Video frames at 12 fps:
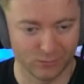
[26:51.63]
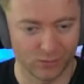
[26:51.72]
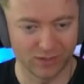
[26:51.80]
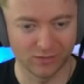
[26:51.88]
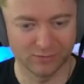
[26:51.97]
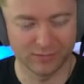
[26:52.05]

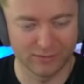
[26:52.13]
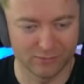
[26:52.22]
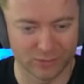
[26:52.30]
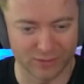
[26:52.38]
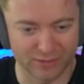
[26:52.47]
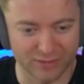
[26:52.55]
Well,
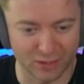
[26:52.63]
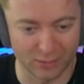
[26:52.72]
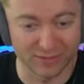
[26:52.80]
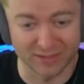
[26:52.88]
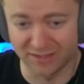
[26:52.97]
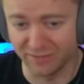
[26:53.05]
we're going to start
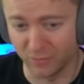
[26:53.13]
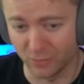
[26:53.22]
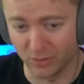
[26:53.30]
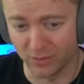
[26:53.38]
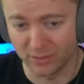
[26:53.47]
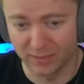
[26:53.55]
with
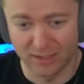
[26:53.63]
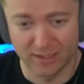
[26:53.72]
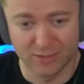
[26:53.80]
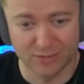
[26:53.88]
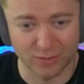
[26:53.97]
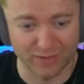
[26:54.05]
d4.
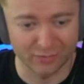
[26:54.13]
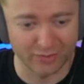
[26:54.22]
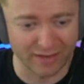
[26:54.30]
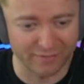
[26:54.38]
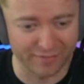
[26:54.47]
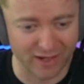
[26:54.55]
So after
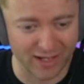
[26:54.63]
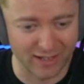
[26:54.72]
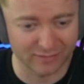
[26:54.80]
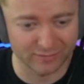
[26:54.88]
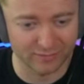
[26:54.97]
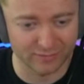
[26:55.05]

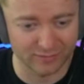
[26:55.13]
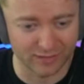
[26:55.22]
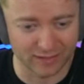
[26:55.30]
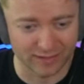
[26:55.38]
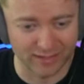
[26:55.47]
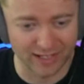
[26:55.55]
f5,
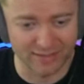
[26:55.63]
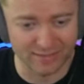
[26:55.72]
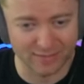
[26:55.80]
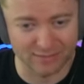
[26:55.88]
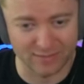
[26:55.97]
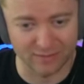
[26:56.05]
uh,
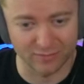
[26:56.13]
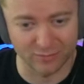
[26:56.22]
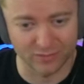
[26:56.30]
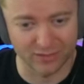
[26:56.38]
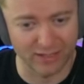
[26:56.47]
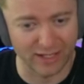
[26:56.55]
knight
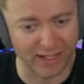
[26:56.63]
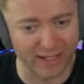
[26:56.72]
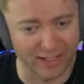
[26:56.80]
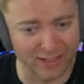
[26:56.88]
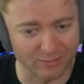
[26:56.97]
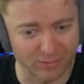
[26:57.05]
c3
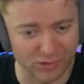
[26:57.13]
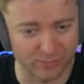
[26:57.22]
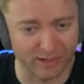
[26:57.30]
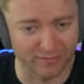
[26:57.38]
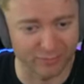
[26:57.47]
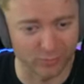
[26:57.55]
and
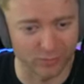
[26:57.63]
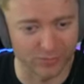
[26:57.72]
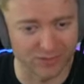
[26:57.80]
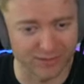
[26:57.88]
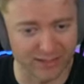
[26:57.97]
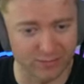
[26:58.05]
bishop f4 will
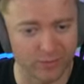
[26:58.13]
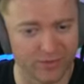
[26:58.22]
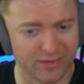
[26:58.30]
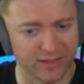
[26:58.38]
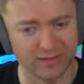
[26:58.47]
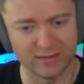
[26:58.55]
stick
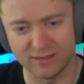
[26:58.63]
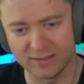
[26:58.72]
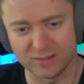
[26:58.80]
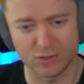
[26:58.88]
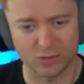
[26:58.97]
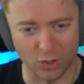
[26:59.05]
within the
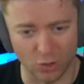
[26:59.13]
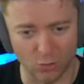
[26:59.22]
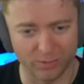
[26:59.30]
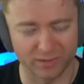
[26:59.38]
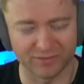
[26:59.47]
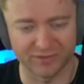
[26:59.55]

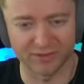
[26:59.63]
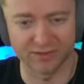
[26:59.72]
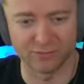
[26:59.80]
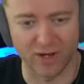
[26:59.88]
scope of the